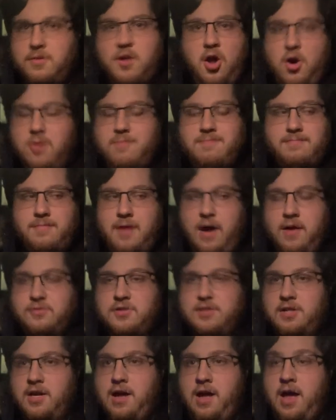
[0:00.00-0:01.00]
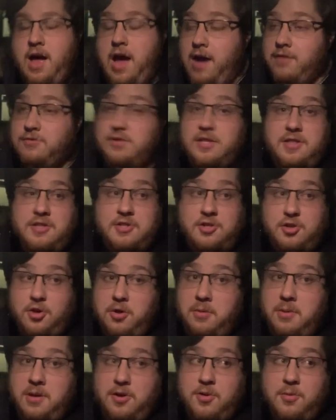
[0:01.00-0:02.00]
No. I've seen the
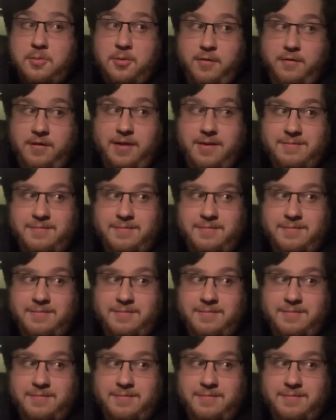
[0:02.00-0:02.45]
Scooby-Doo movie.